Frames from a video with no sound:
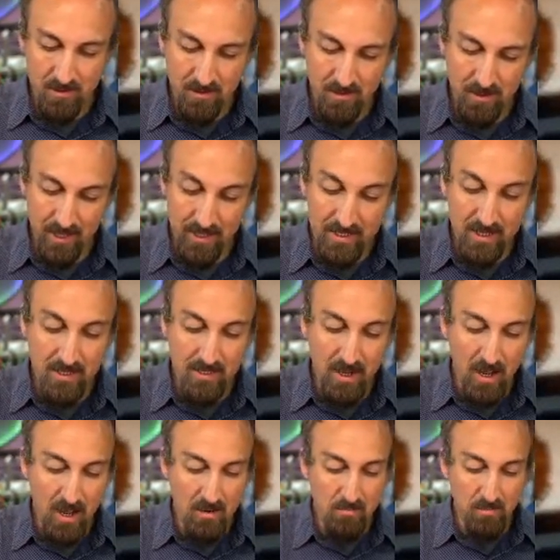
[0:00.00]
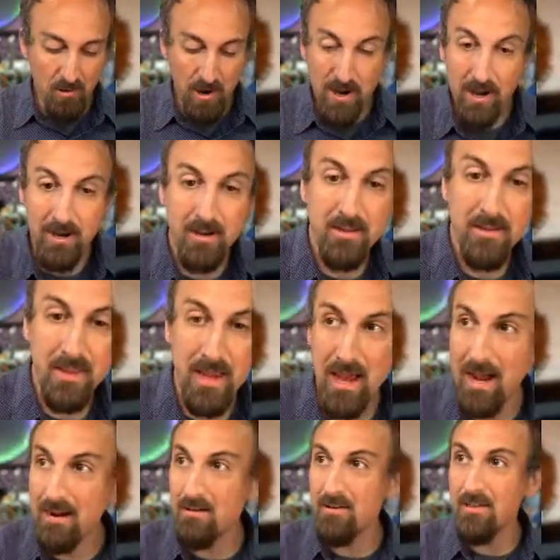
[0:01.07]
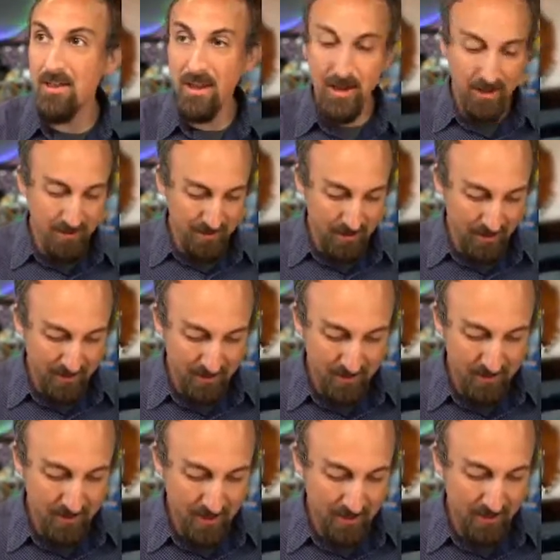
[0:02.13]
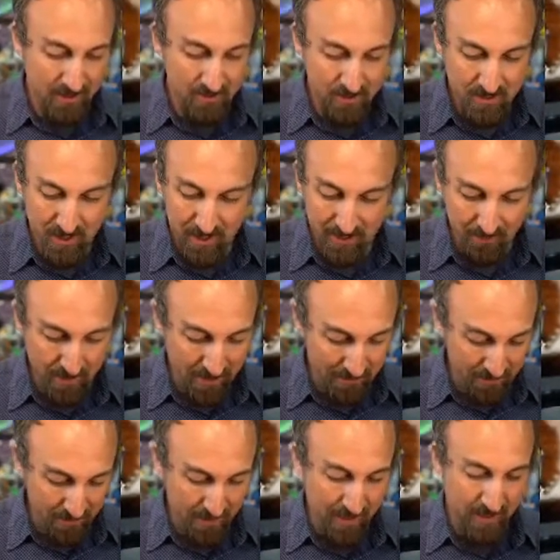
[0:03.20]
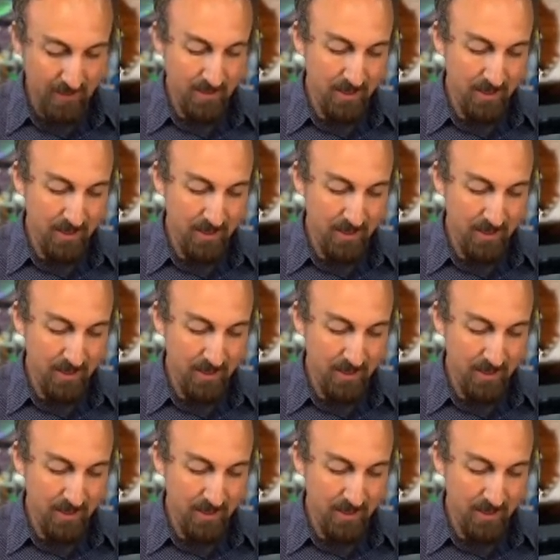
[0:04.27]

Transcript: It did not break the acrylate like this. I used cyanoacrylate.